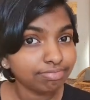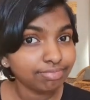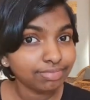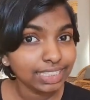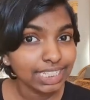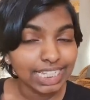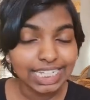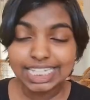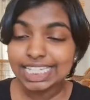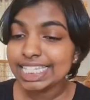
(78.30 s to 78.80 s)

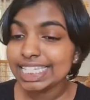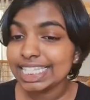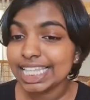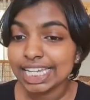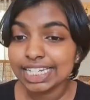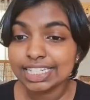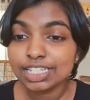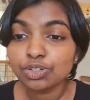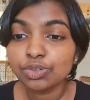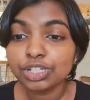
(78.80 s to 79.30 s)
yes,
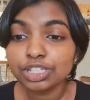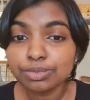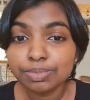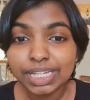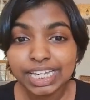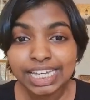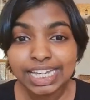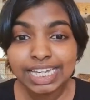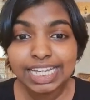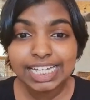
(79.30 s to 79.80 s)
that is going to
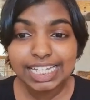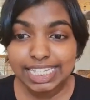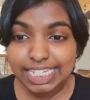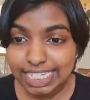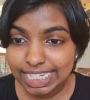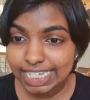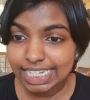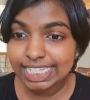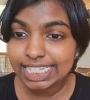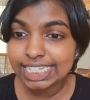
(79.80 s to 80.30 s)
be
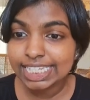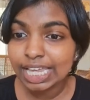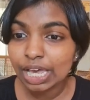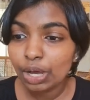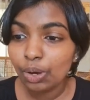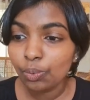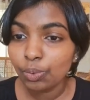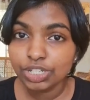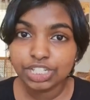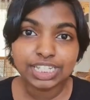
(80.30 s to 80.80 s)
6,
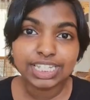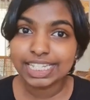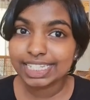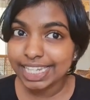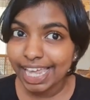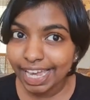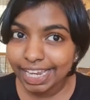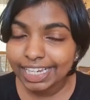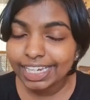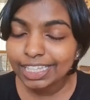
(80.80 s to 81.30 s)
which is
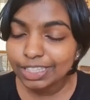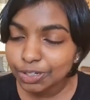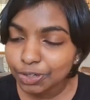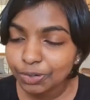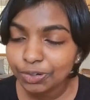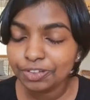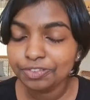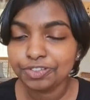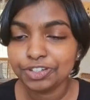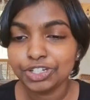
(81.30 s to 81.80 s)
exactly the
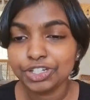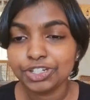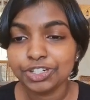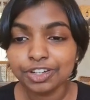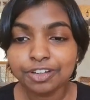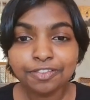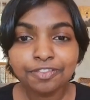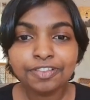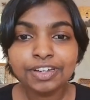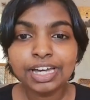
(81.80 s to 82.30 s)
coefficient
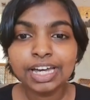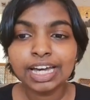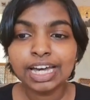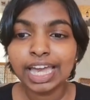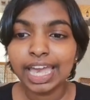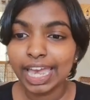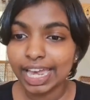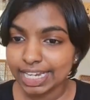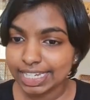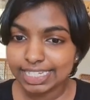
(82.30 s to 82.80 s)
of
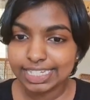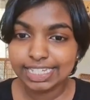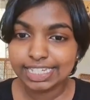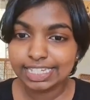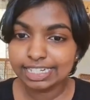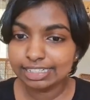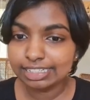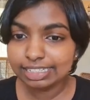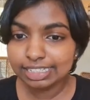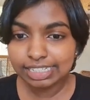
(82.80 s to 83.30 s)
x
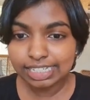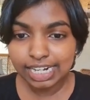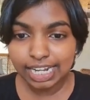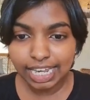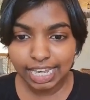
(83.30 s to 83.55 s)
here.